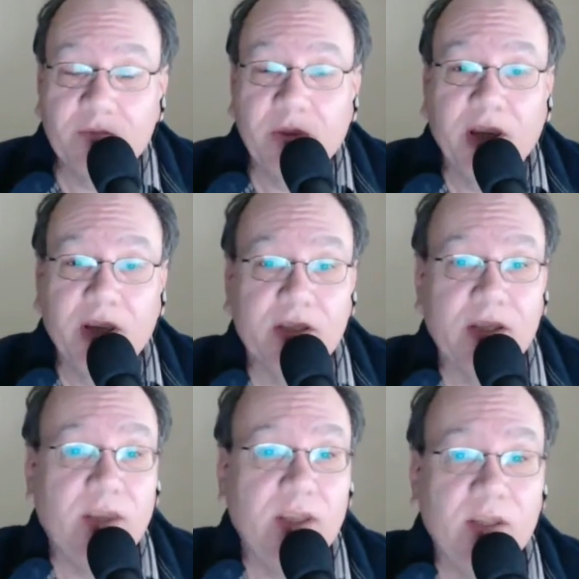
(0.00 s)
because
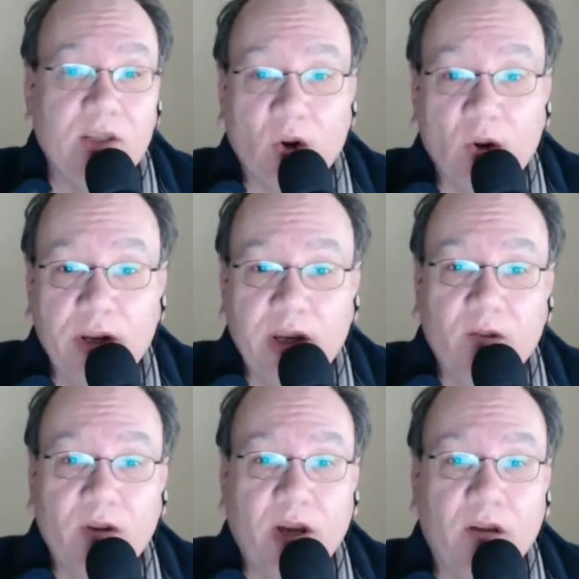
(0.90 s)
this is hurting you
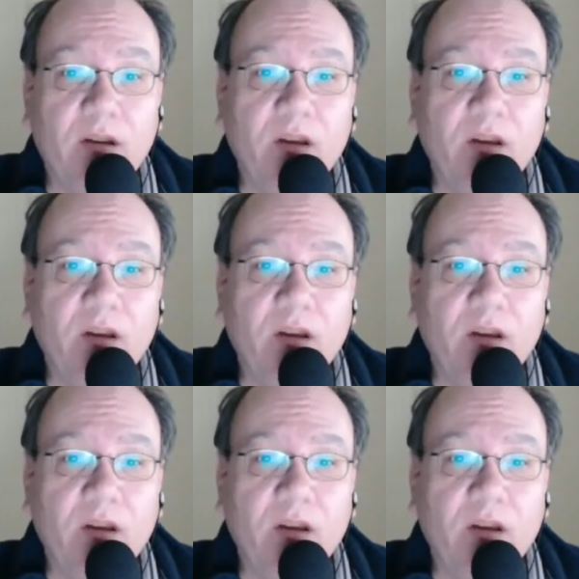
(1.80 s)
now.